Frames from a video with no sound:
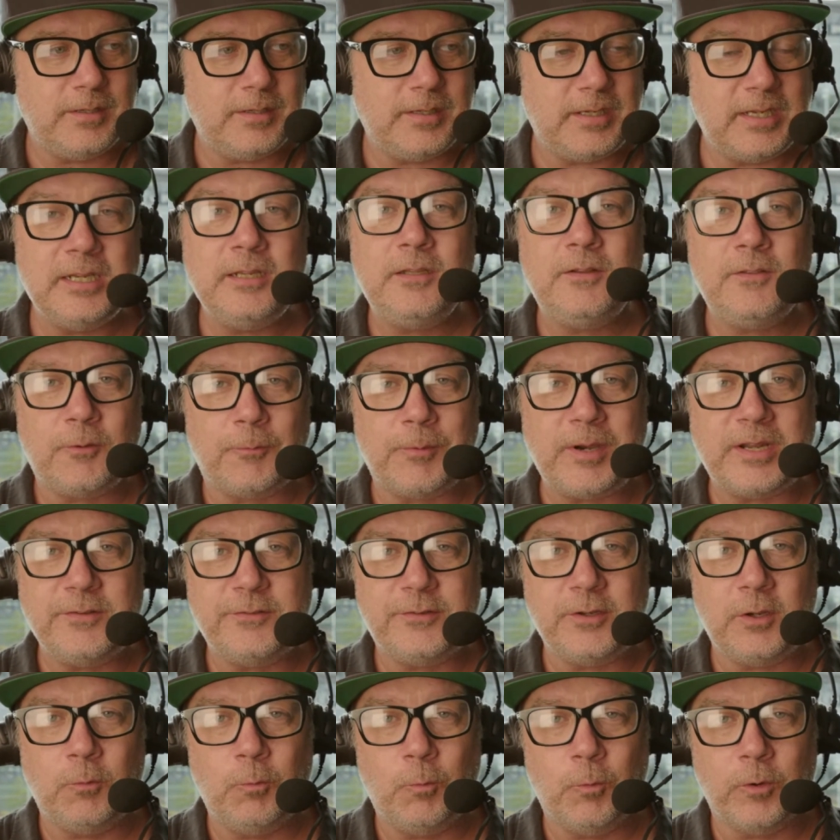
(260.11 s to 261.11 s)
in the red
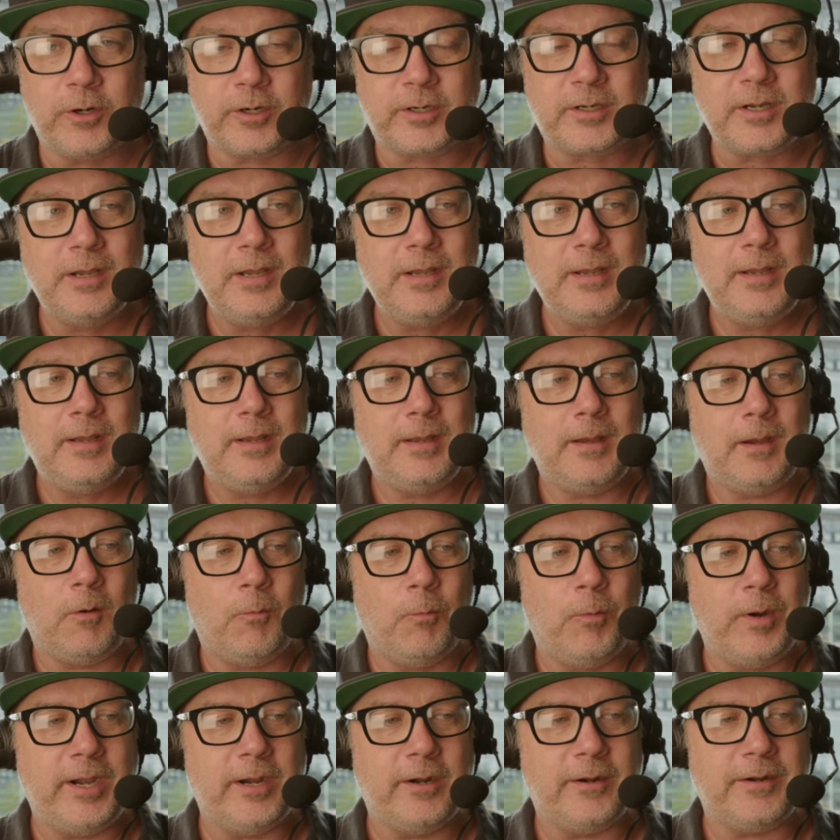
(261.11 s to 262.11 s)
zone work,
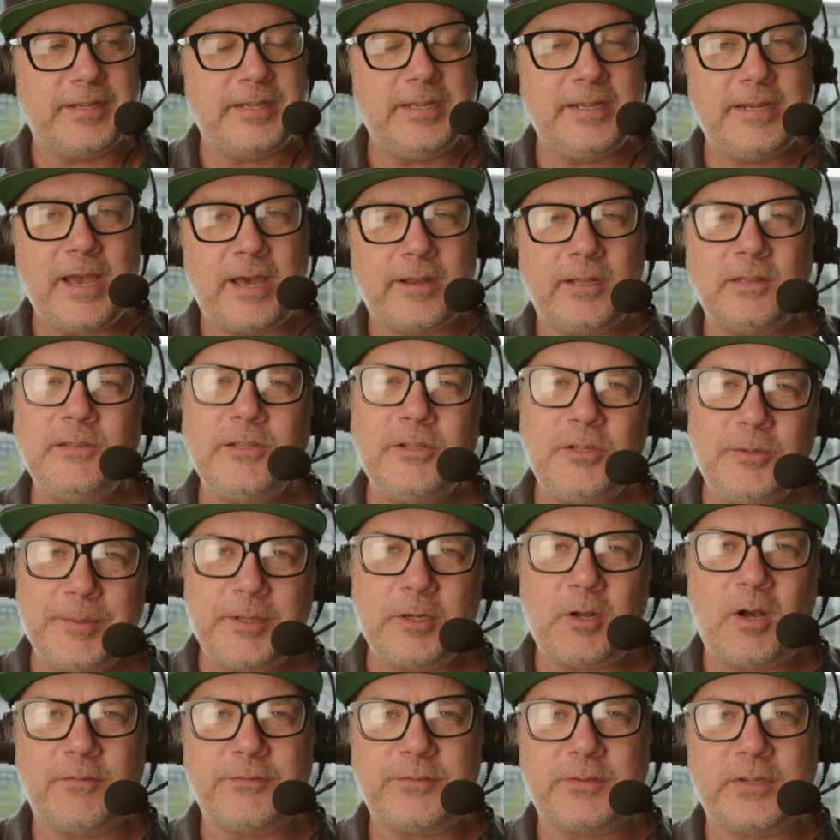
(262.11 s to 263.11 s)
where he got a little bit
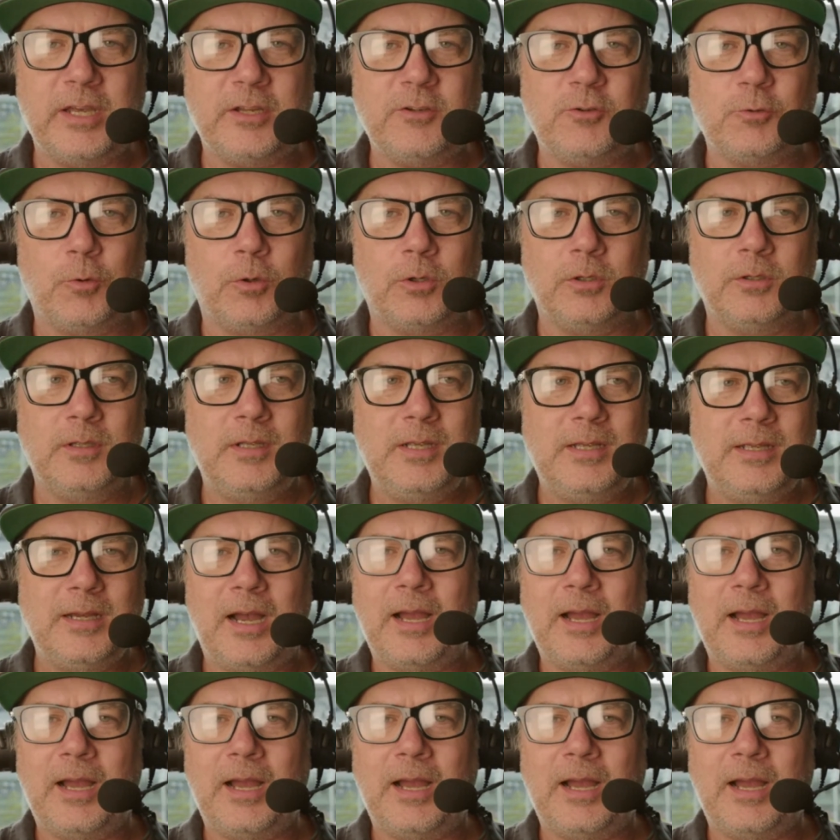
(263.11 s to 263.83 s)
off schedule.